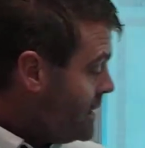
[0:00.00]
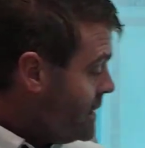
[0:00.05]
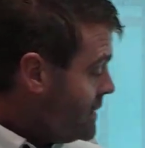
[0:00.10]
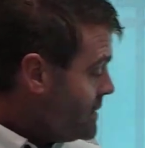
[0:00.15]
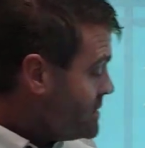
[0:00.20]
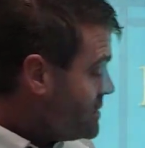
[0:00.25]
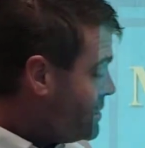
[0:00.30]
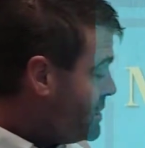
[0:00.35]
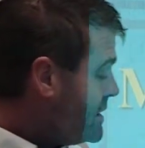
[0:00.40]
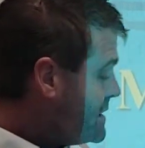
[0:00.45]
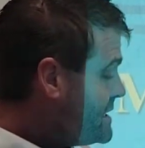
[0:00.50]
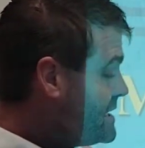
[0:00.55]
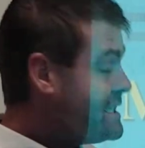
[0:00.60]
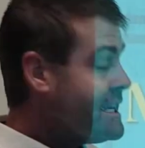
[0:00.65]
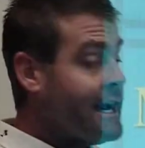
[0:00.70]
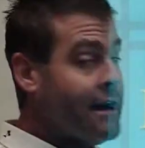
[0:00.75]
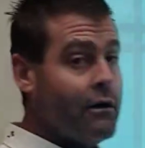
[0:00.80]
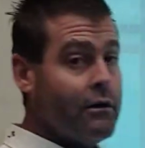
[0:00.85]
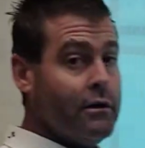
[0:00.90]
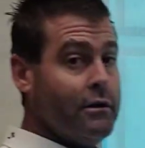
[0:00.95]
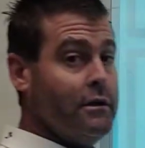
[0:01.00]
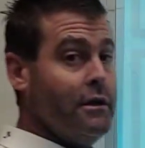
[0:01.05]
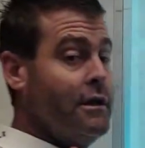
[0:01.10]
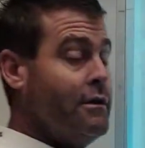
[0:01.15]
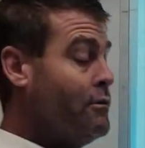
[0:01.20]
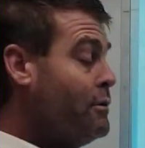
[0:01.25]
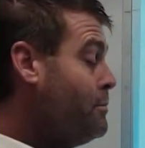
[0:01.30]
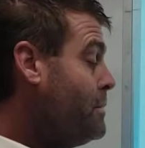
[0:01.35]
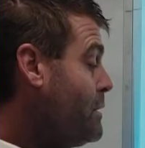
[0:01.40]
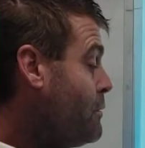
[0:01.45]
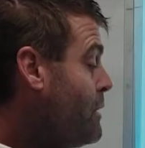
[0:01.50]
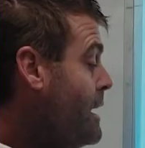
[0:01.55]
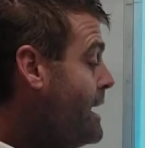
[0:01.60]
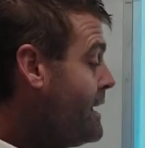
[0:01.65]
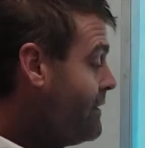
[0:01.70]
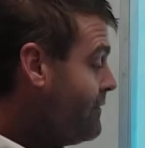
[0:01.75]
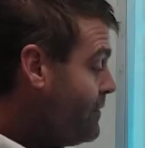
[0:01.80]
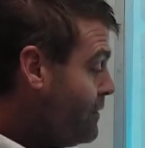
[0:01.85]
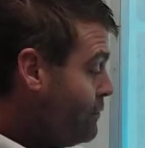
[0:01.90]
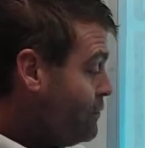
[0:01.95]
So this is how it would be read
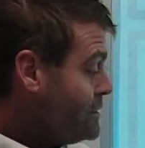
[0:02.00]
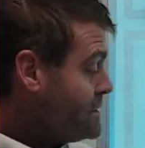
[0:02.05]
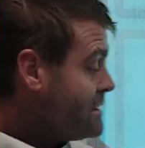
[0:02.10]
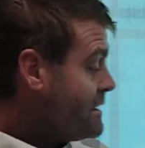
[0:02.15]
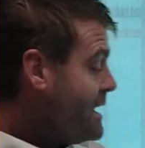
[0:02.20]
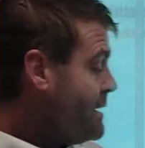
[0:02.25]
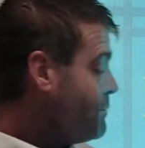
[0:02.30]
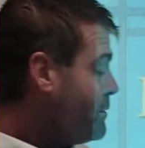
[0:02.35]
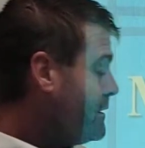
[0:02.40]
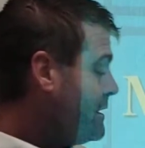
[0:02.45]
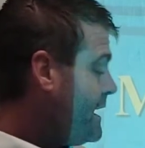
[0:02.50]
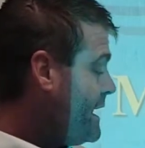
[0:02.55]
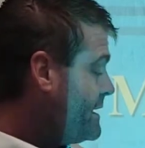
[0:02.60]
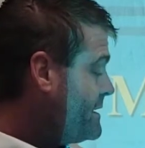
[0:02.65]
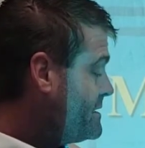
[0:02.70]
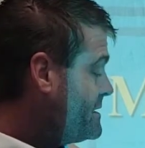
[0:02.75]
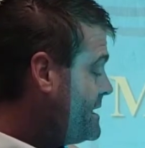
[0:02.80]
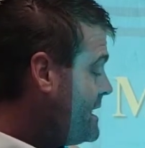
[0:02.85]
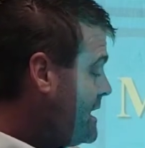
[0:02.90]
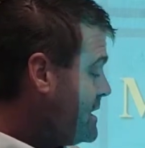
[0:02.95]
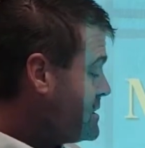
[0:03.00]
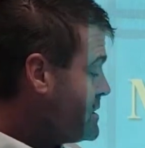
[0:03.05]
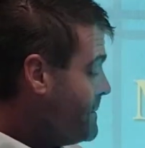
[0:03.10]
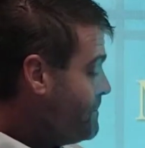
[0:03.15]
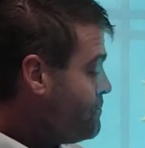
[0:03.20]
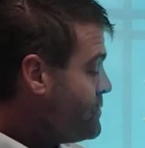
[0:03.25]
if it was labeled like such.